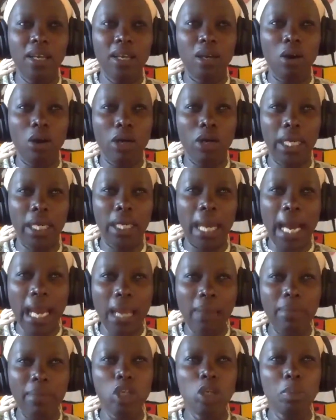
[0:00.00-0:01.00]
Okay,
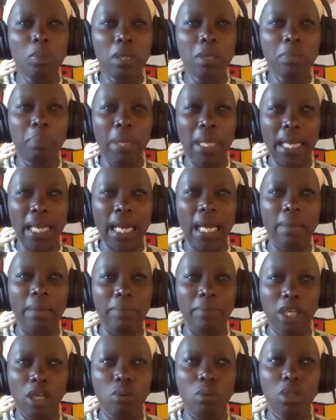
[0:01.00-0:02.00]
I'm a human being,
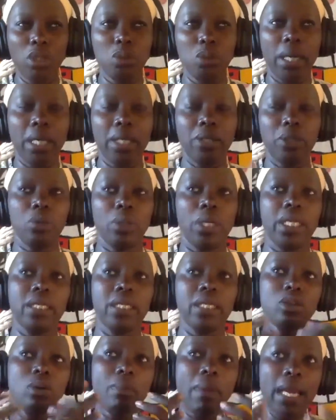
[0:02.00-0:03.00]
I'm here, what do I do? And
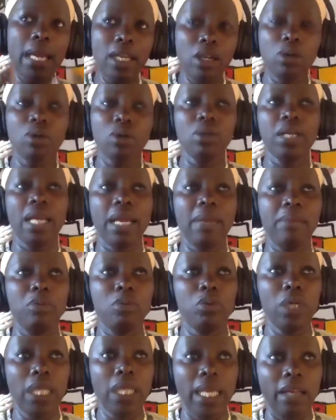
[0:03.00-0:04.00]
then so my local
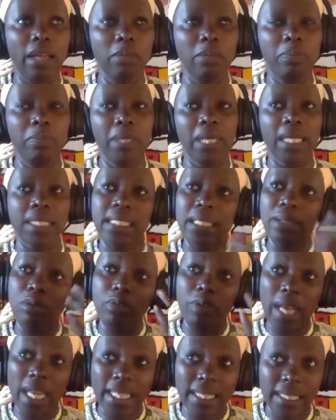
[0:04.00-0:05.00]
library really helped me. I started
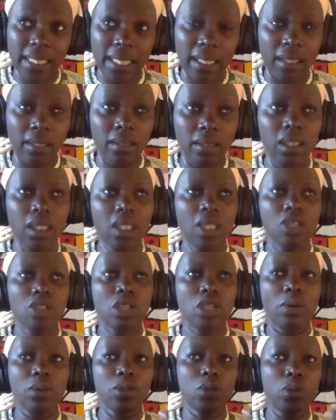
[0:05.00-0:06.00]
with Excel,
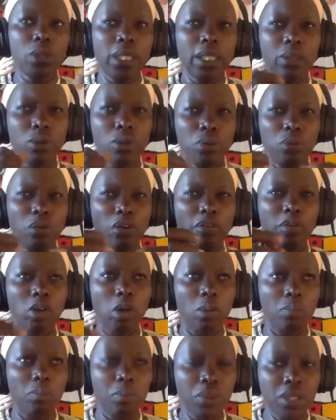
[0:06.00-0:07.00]
so I was really good with
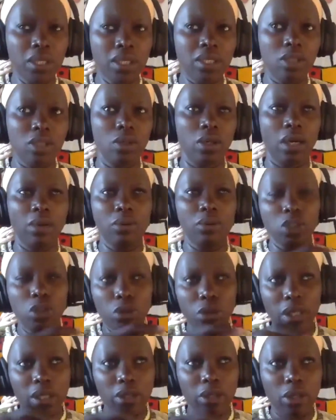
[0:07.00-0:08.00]
numbers. So I was
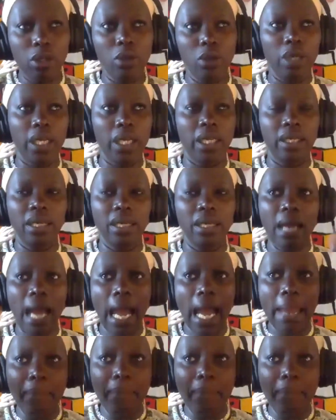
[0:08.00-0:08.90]
gonna go and I